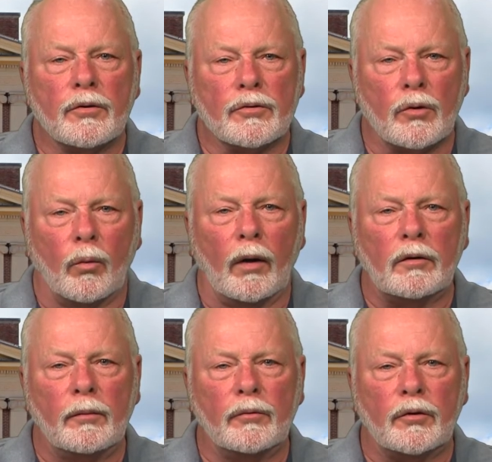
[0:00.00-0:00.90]
So
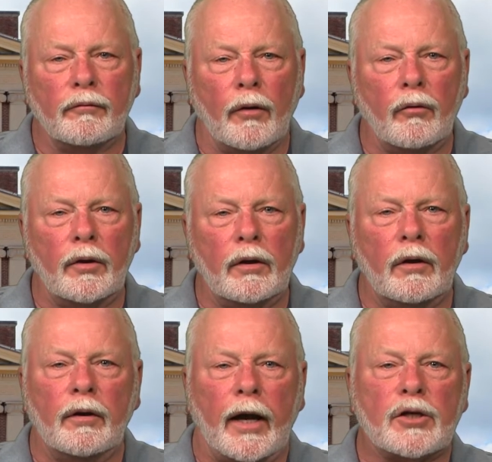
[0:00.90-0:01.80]
welcome to Voting
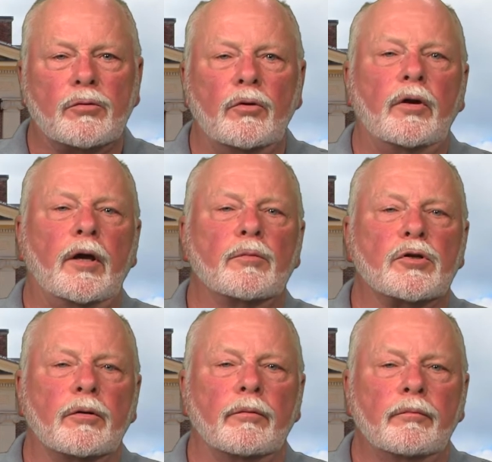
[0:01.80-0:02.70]
in Nashua, New
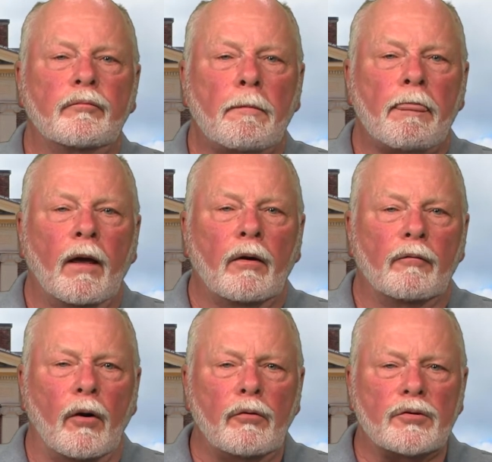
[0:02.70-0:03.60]
Hampshire.
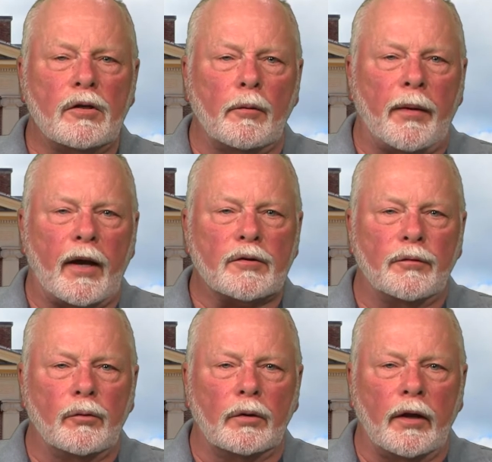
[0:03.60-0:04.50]
Voters in the past
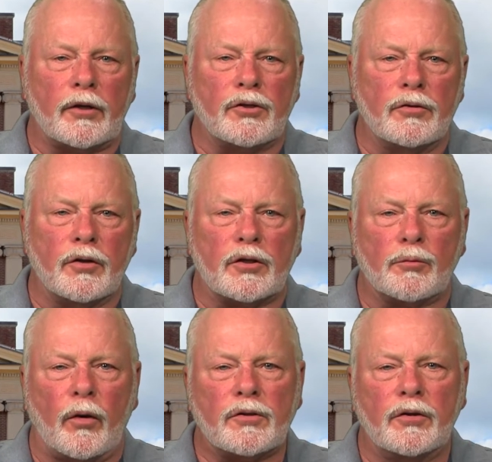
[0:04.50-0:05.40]
few elections
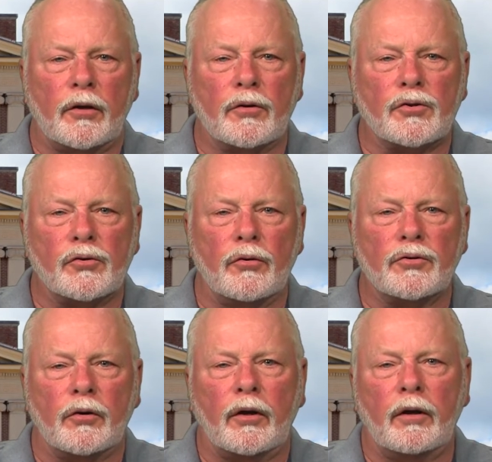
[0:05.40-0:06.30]
expressed their
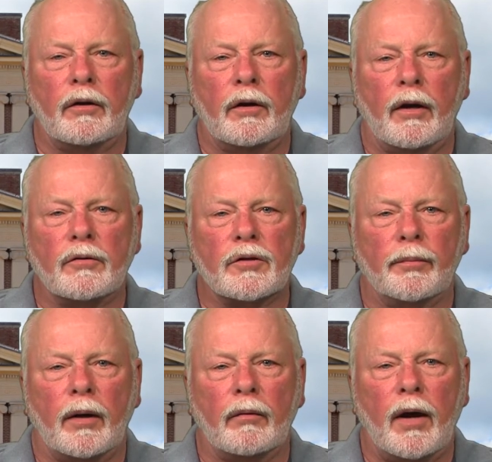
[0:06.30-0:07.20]
concerns to candidates
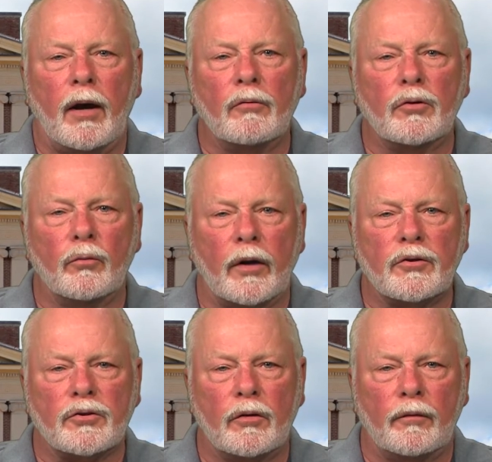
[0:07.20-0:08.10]
about how to
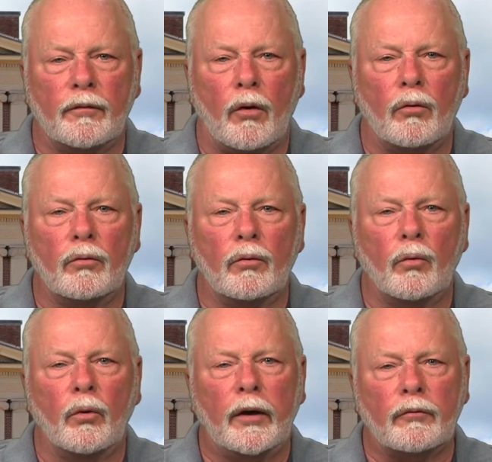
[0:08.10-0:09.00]
register to vote,
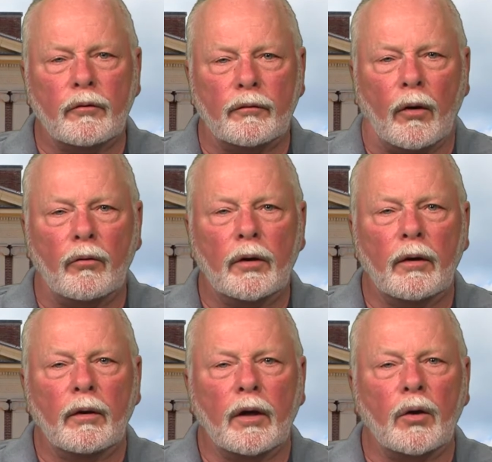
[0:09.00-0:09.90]
where to vote,
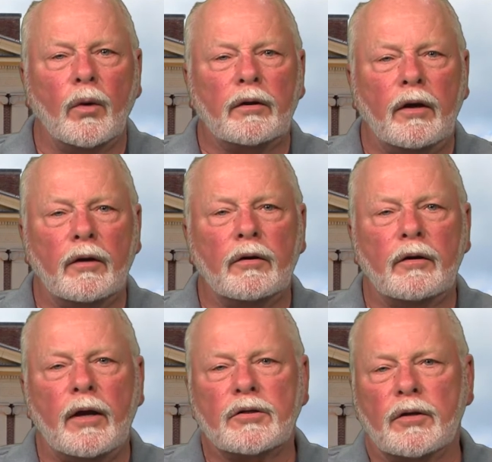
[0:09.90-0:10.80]
and what
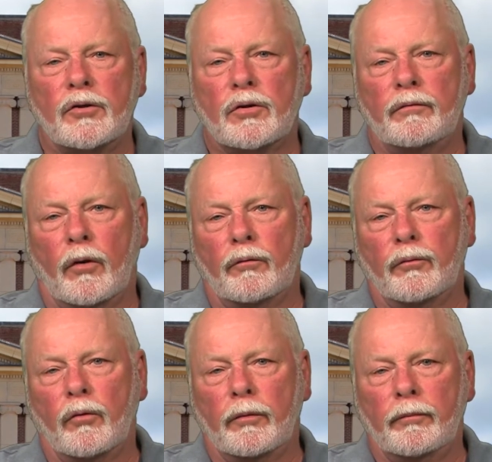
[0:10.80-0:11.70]
candidates they should vote
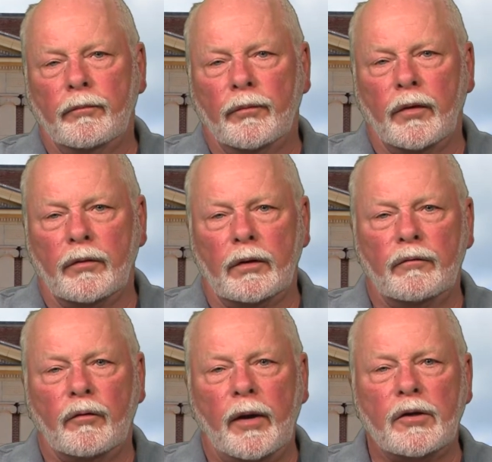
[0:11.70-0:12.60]
for. The
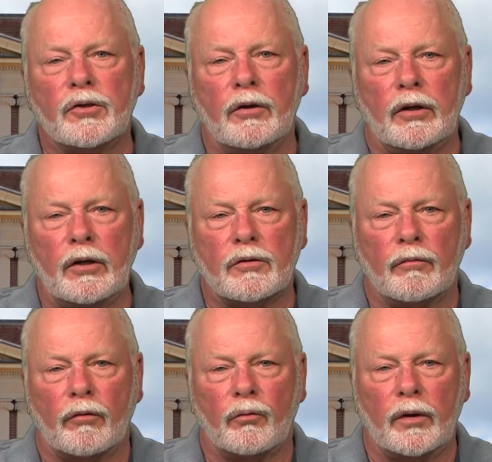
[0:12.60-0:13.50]
information in each of
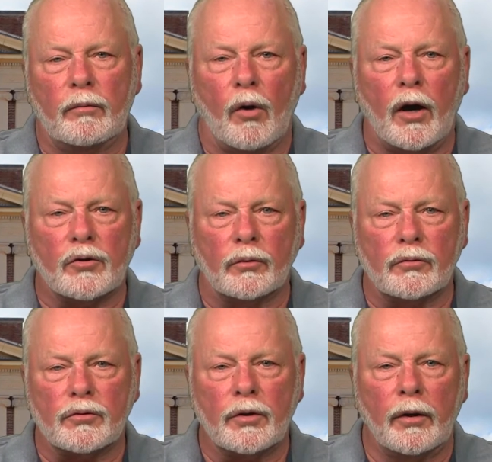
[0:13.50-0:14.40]
the 3
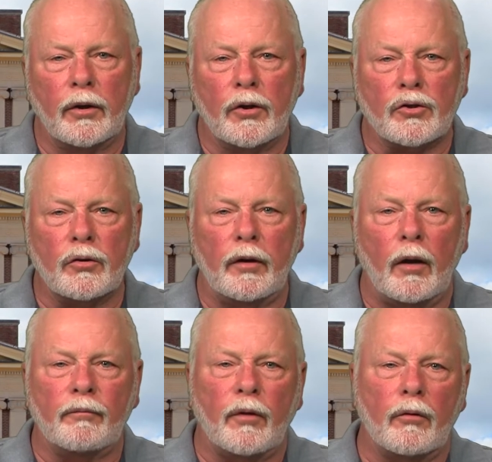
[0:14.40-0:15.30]
modules should
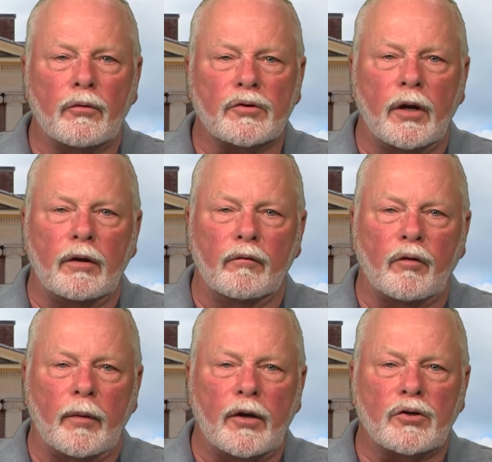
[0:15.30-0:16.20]
help voters get
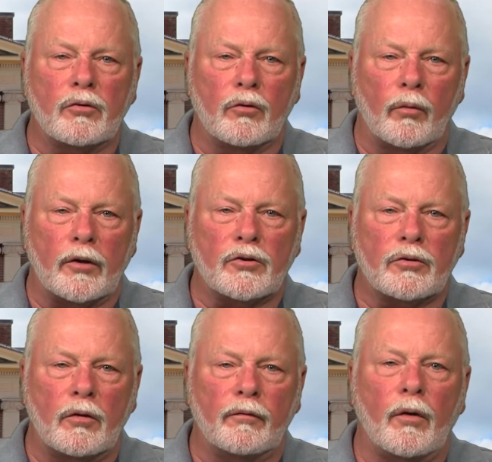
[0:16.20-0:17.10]
information to
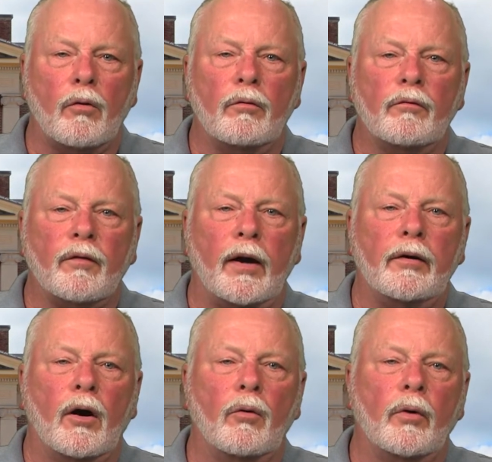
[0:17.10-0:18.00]
register to vote, find
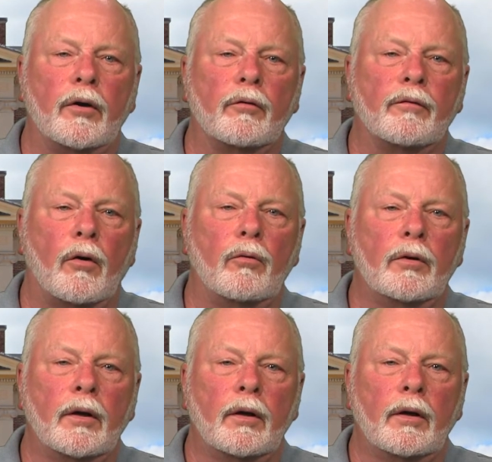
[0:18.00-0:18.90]
out where to vote,
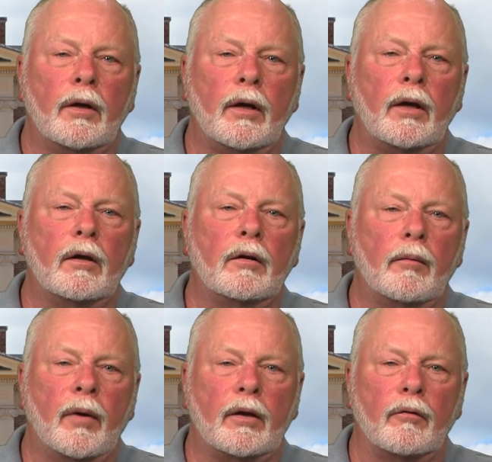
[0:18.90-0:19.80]
and
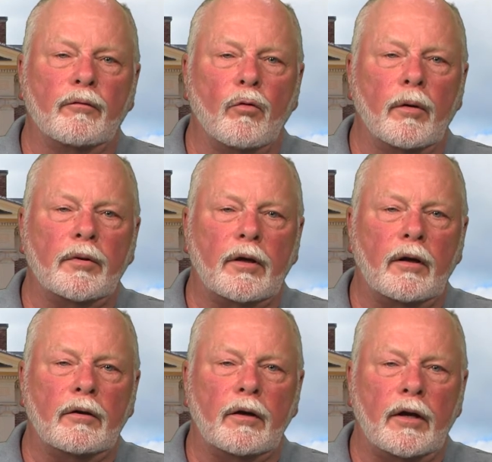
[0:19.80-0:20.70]
make informed
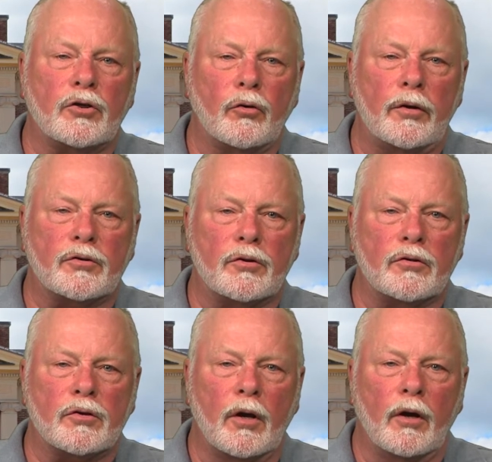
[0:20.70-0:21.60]
candidate
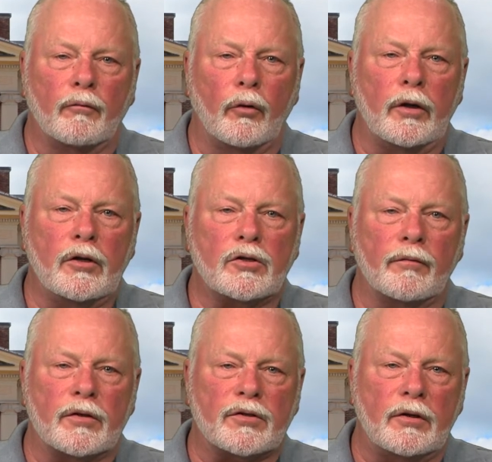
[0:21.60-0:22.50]
choices for each of
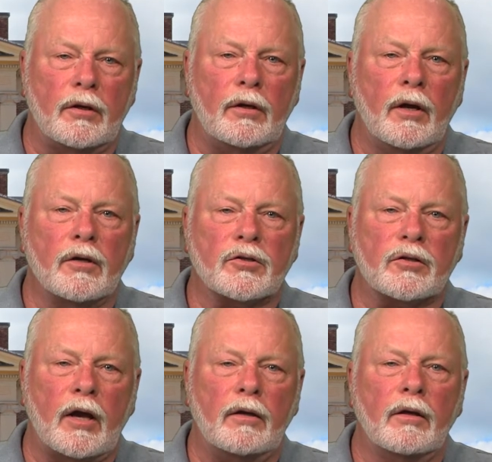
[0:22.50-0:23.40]
the city,
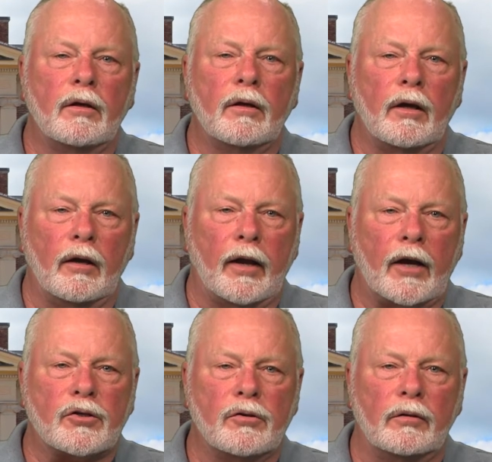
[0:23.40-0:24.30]
state, and
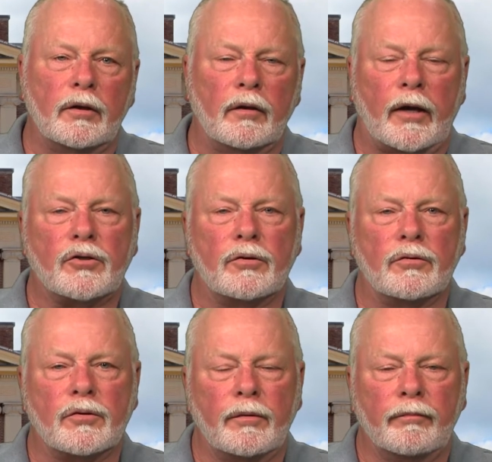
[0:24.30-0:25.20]
national elections.